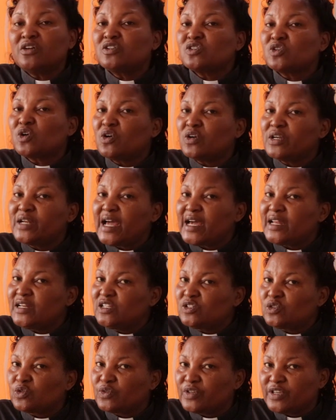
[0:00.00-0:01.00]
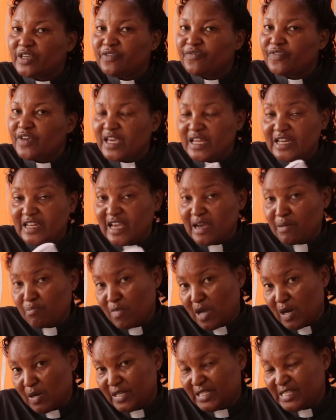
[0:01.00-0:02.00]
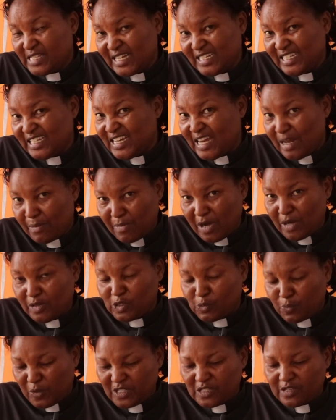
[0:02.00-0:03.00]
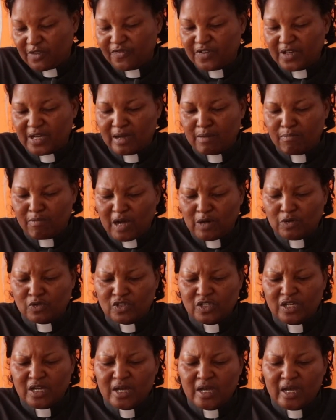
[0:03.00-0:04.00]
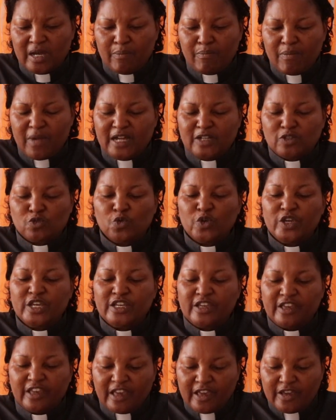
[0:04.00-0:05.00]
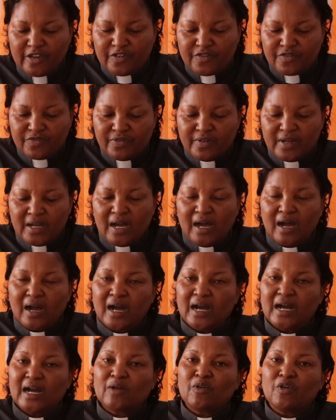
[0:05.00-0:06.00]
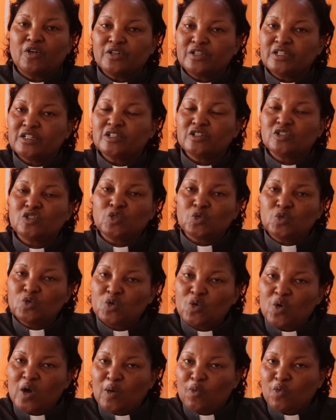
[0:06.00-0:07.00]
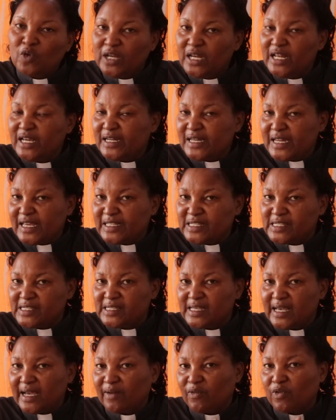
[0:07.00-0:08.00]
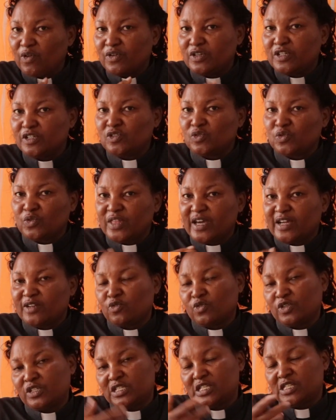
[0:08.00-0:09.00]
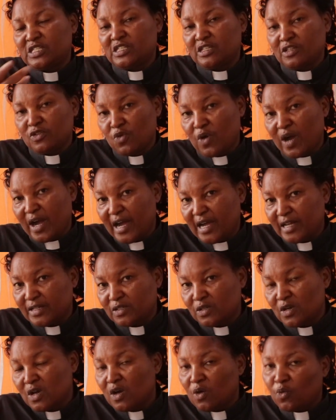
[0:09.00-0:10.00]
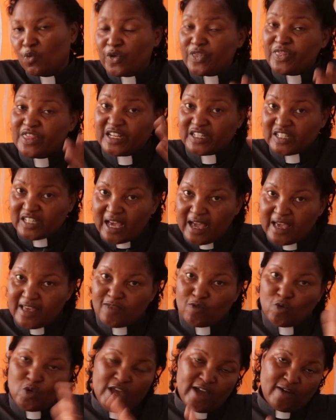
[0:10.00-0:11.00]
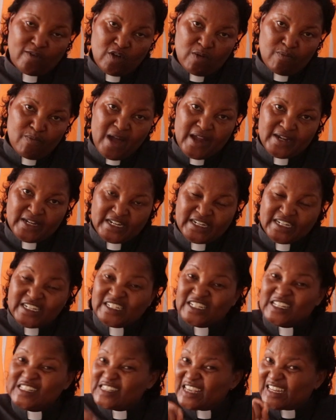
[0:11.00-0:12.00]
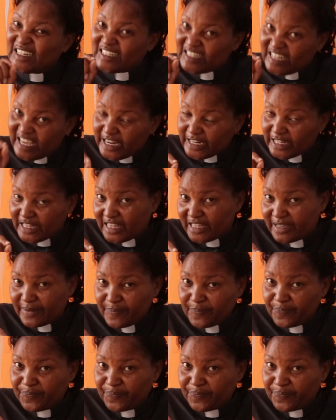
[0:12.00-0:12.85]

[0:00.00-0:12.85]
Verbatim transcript: not ordered to give any amount, a certain amount, specific amount, but we give according to your willingness, according to that which is in your heart. With the tithe, we are commanded, it is a tenth